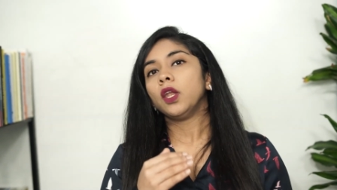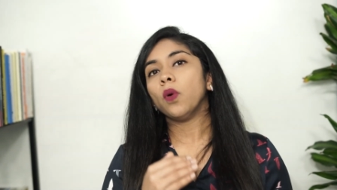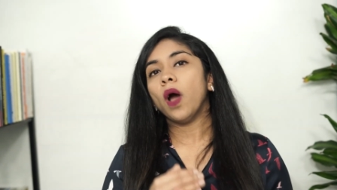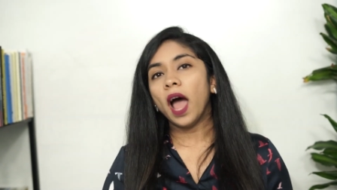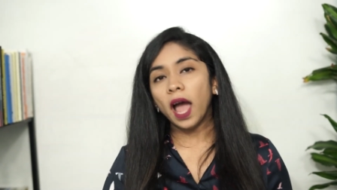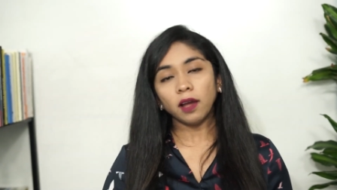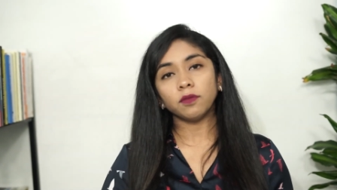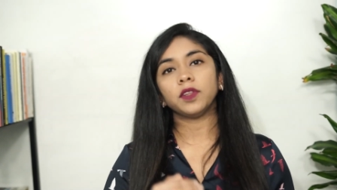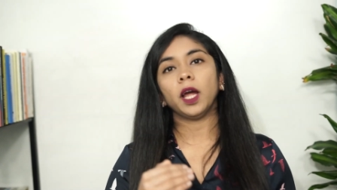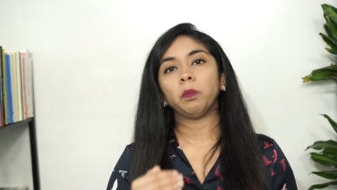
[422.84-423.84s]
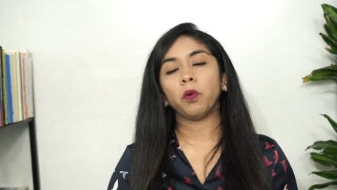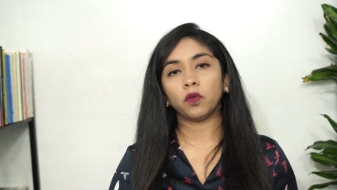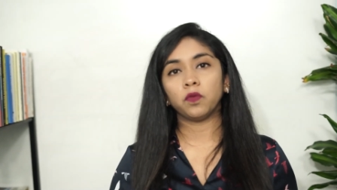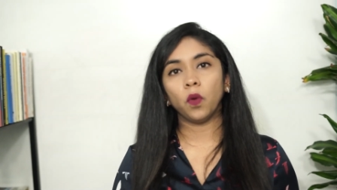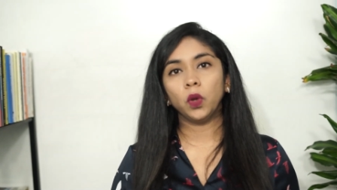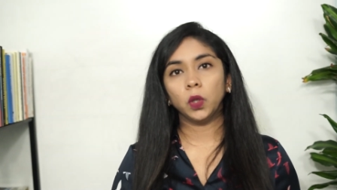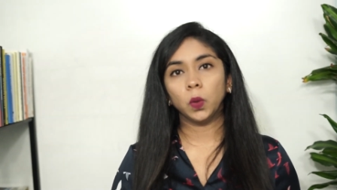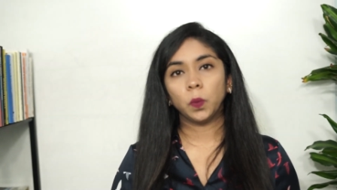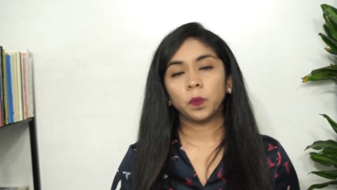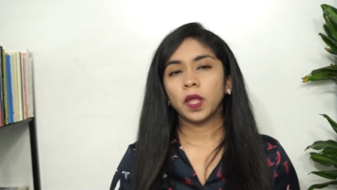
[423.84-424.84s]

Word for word: to have that portfolio.